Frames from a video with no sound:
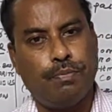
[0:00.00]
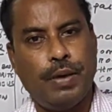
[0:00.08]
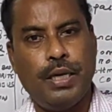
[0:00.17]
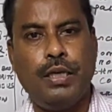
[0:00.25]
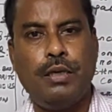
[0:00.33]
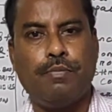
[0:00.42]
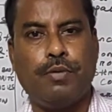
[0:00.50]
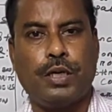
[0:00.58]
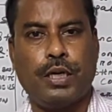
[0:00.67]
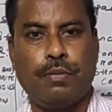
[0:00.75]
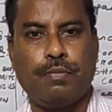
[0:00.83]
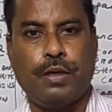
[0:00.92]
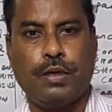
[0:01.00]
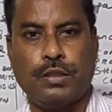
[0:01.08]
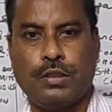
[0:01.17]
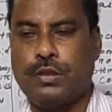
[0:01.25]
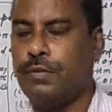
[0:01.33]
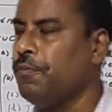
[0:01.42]
very important for
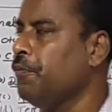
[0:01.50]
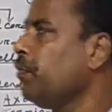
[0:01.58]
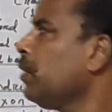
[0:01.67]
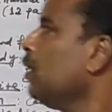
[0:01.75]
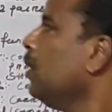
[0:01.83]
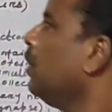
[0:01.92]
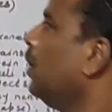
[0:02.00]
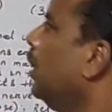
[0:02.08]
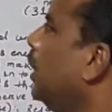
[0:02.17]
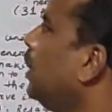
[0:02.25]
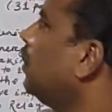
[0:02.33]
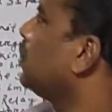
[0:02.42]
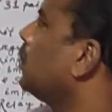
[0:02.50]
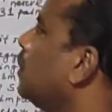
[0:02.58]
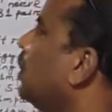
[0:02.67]
us. Let us